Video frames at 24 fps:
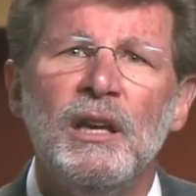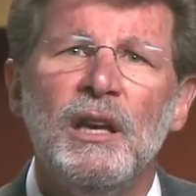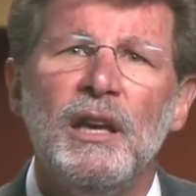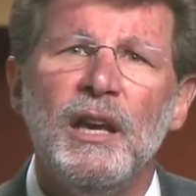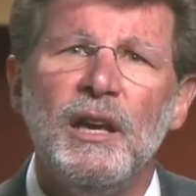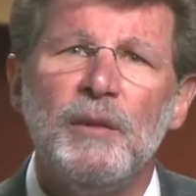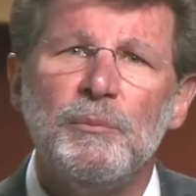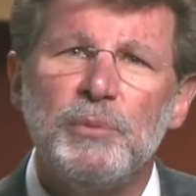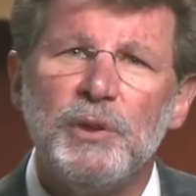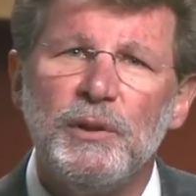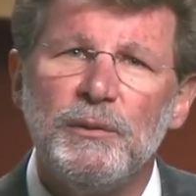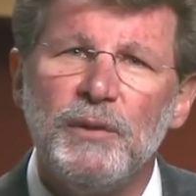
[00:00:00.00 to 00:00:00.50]

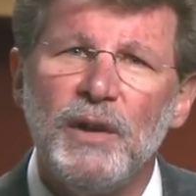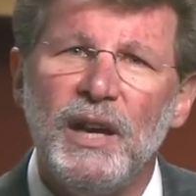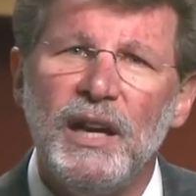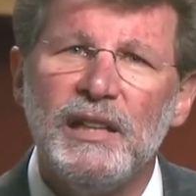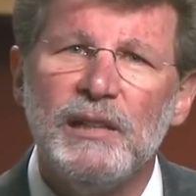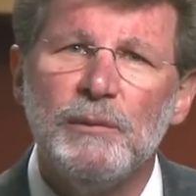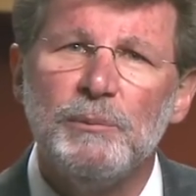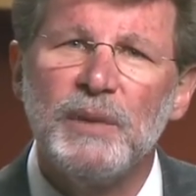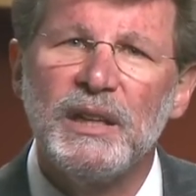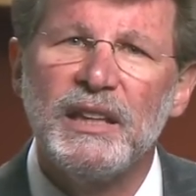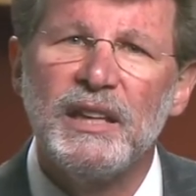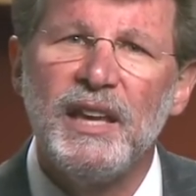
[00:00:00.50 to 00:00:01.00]
and
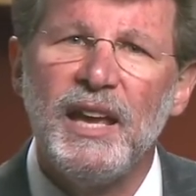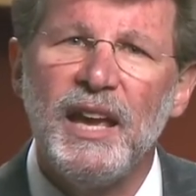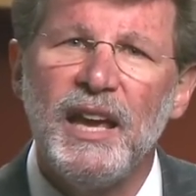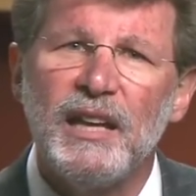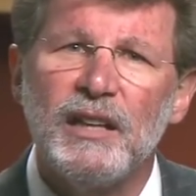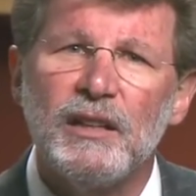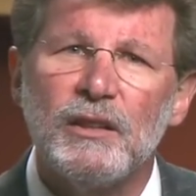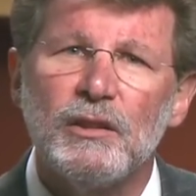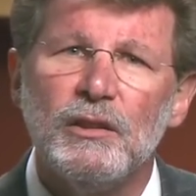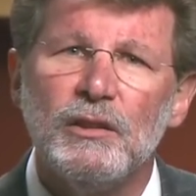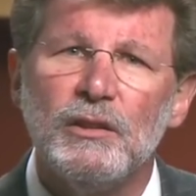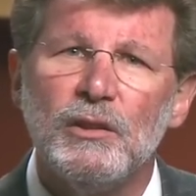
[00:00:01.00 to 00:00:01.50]
providing
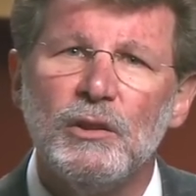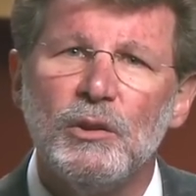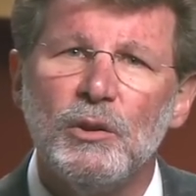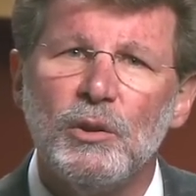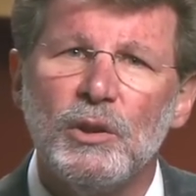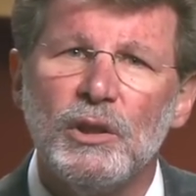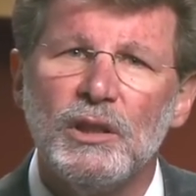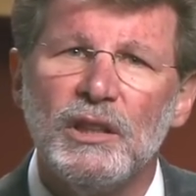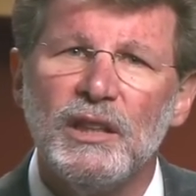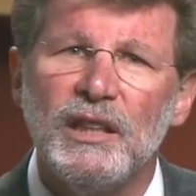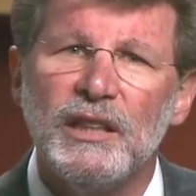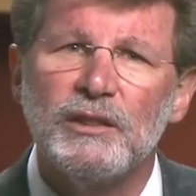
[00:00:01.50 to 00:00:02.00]
mechanical
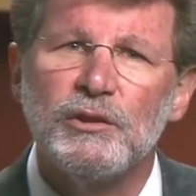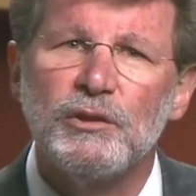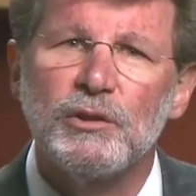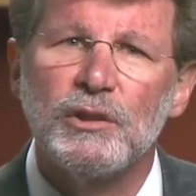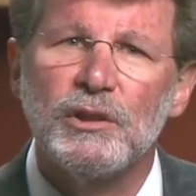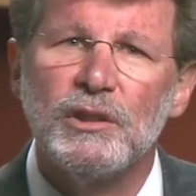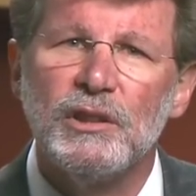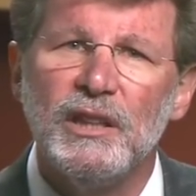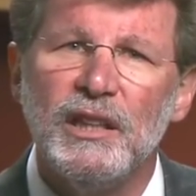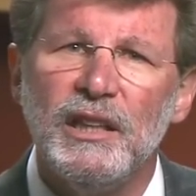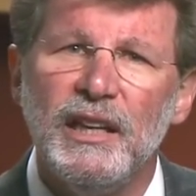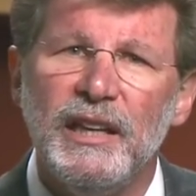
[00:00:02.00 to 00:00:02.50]
or
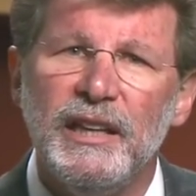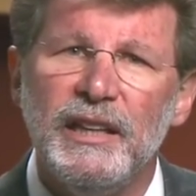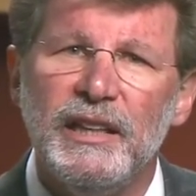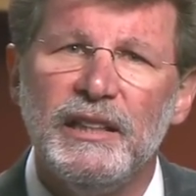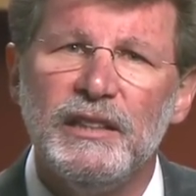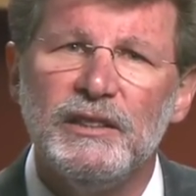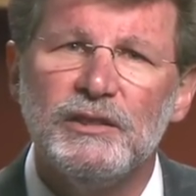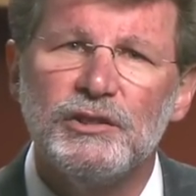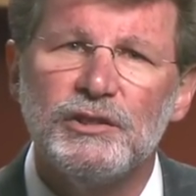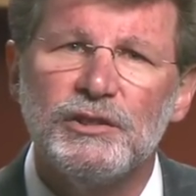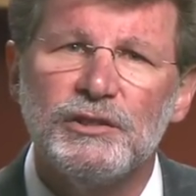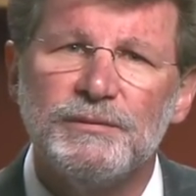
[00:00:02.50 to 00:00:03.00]
electrical
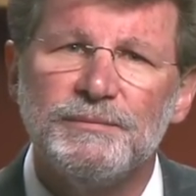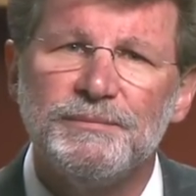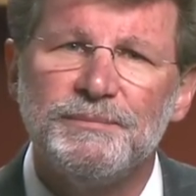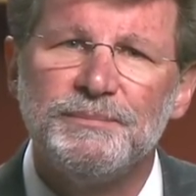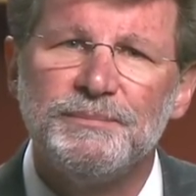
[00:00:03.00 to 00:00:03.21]
aids.